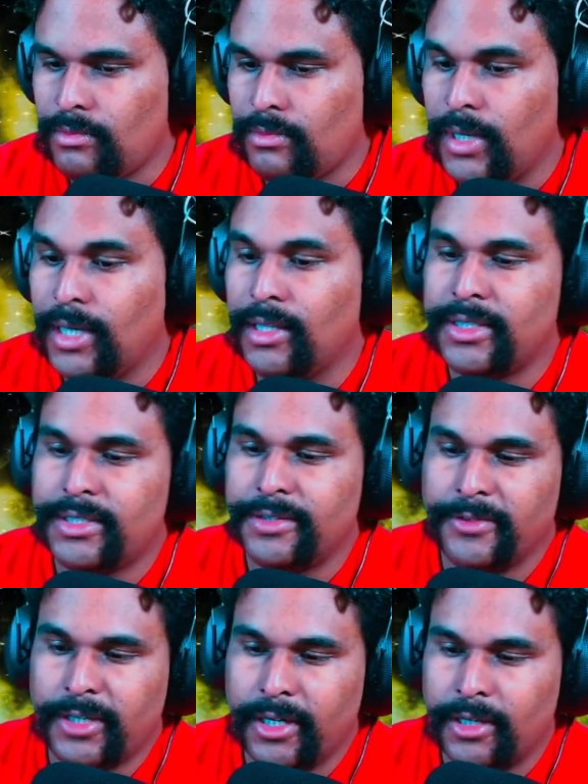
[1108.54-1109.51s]
I'd like to
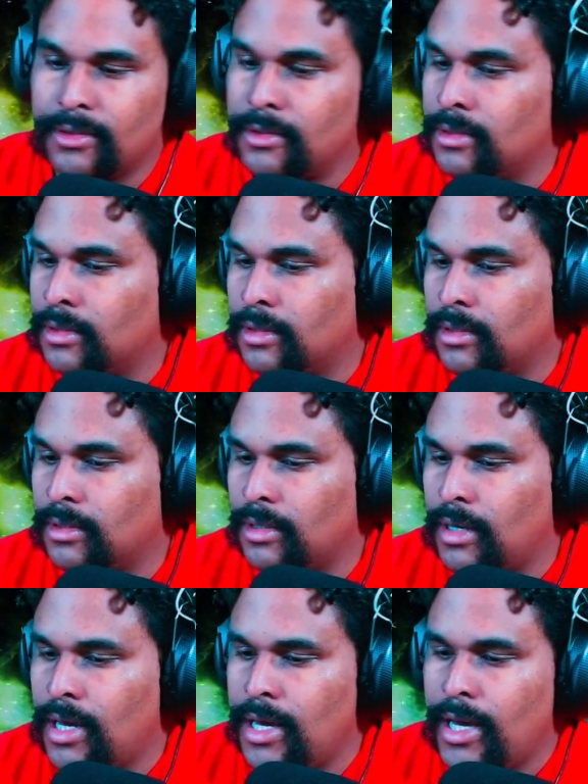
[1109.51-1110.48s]
forget.
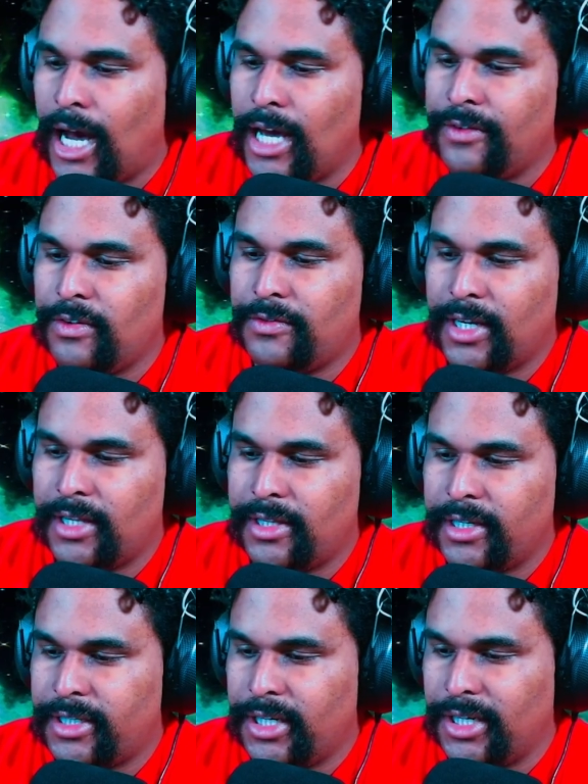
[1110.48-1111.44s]
I've even had the
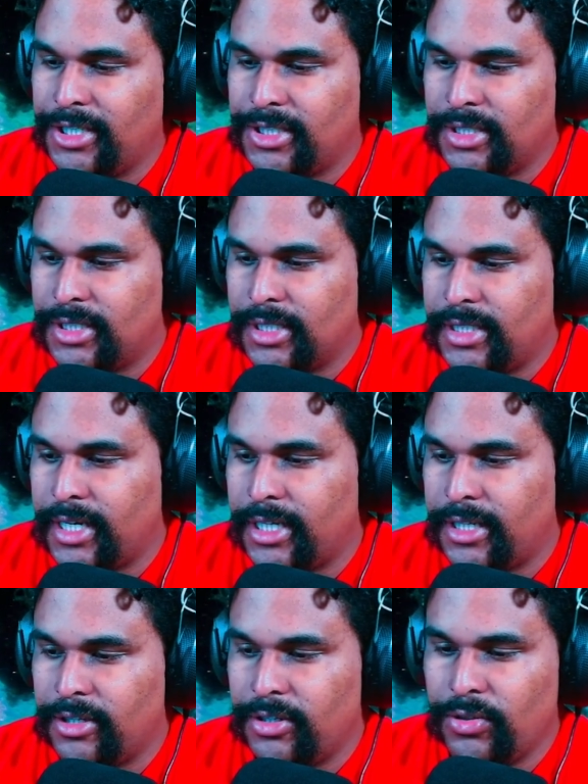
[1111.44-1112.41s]
occasion to take
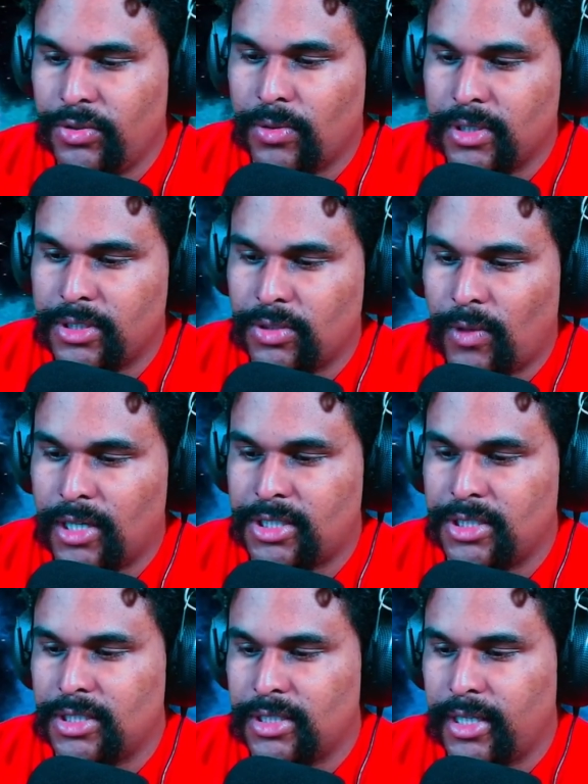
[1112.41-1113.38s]
the New York to
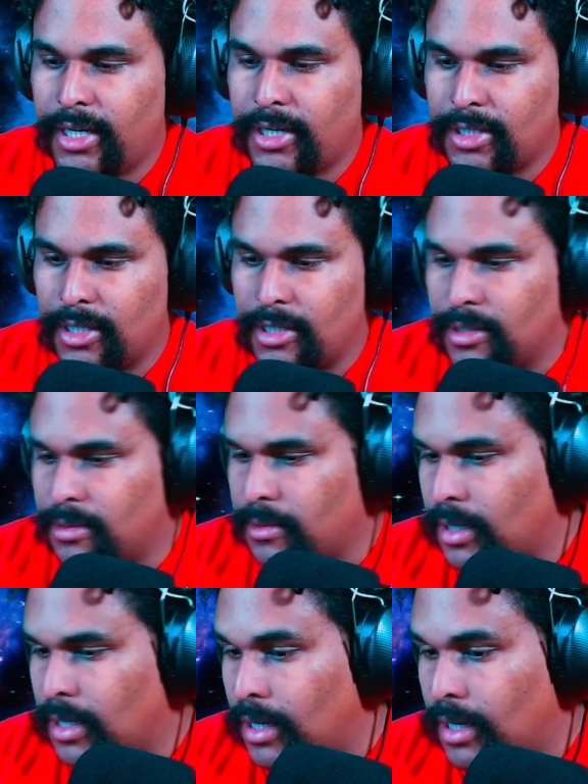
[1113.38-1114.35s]
Washington Acala.
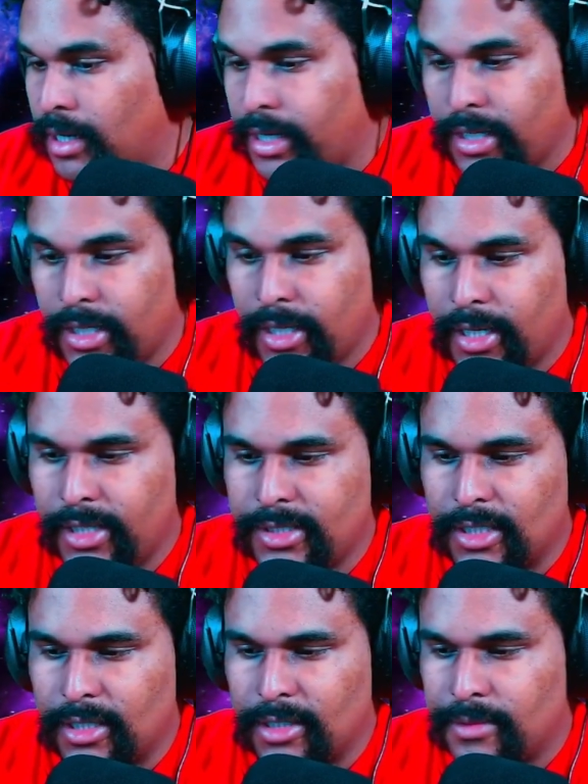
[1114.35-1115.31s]

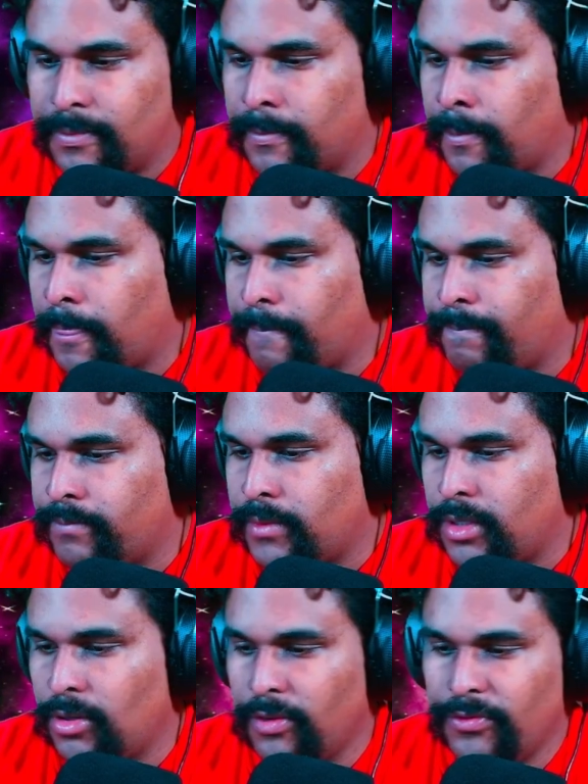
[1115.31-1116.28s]
Acela
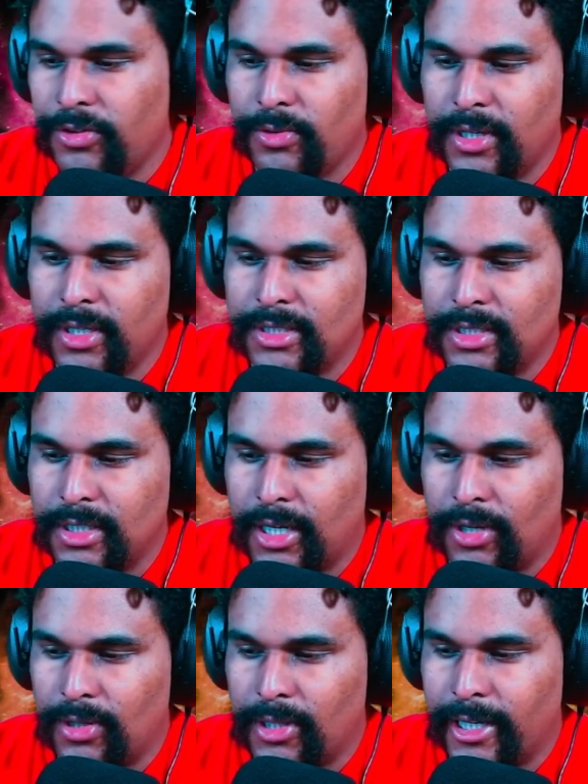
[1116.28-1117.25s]
you have no idea
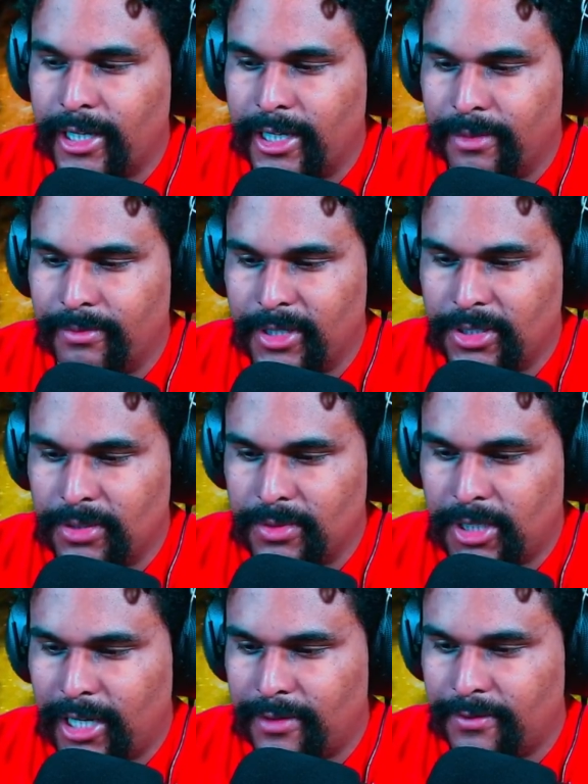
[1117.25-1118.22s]
how glad I am they don't
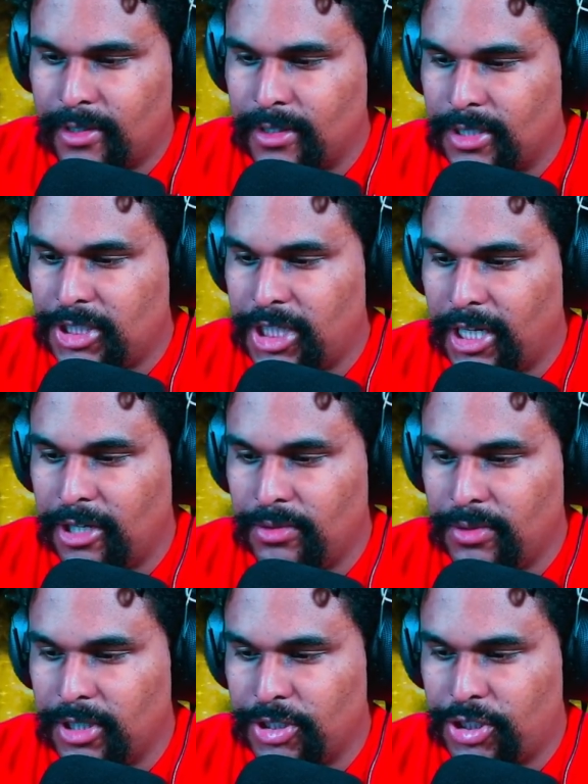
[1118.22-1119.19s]
have the
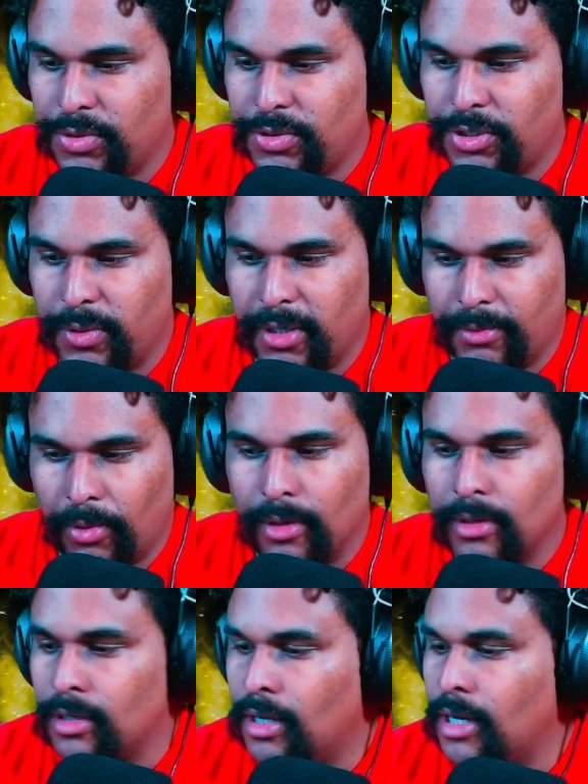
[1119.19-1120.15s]
Chattanooga Choo Choo anymore.
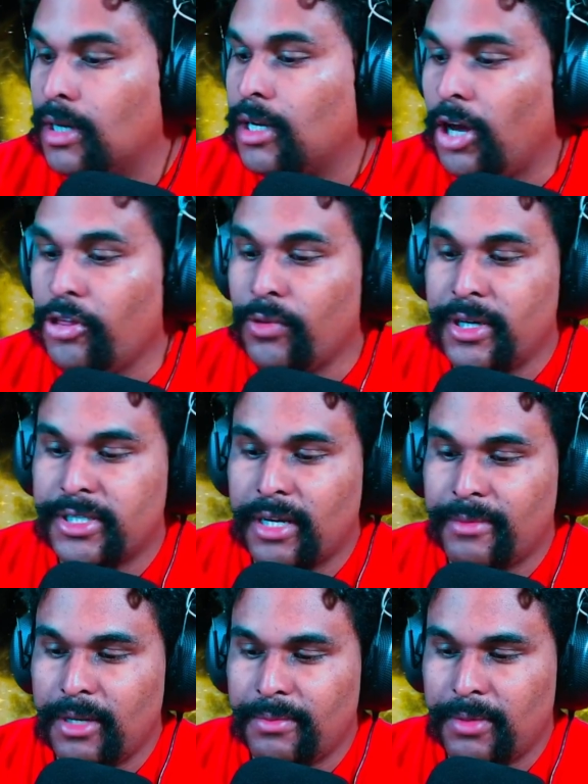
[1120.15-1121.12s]
Otherwise, I
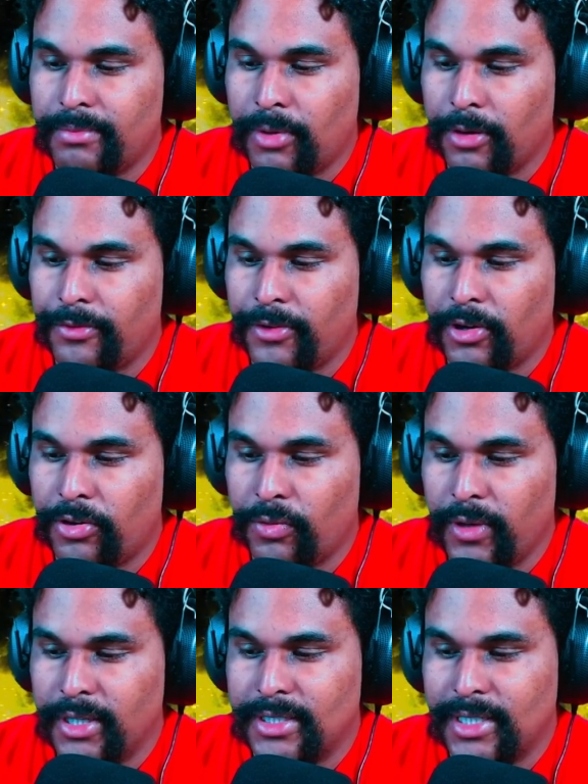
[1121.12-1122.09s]
might be barfing all the way
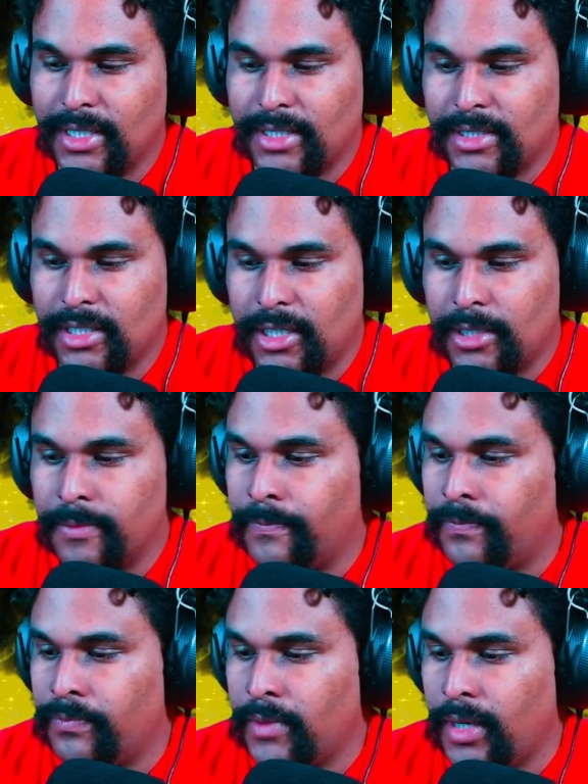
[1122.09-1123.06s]
to Tennessee.
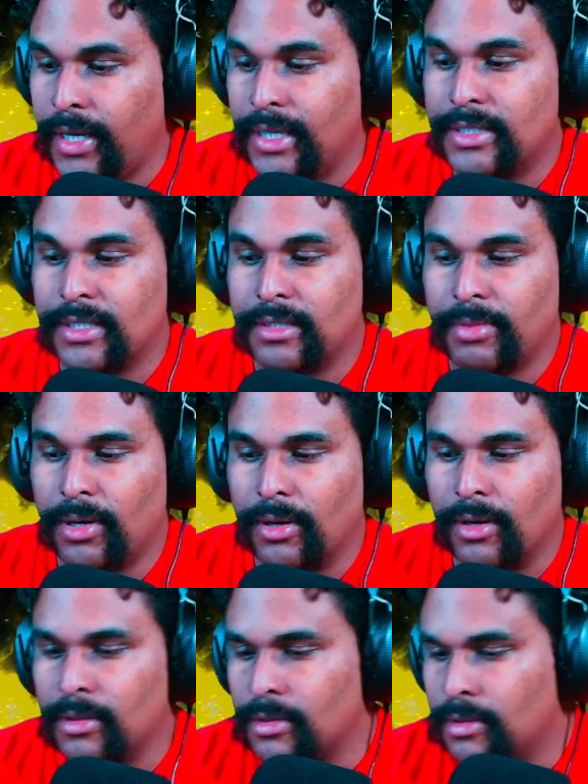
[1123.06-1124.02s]
Eight to the bar.